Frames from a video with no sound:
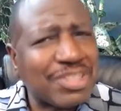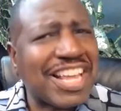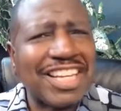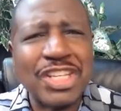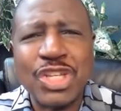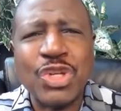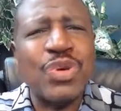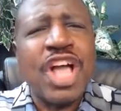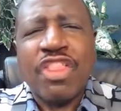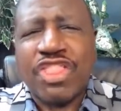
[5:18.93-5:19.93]
telling you,
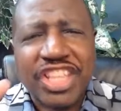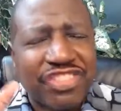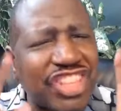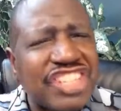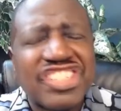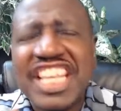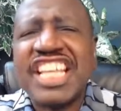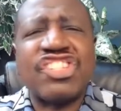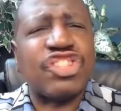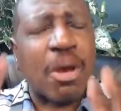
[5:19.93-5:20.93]
this
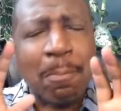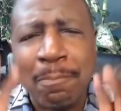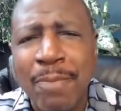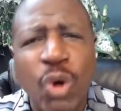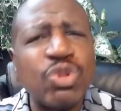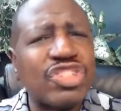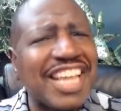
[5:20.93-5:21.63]
is the most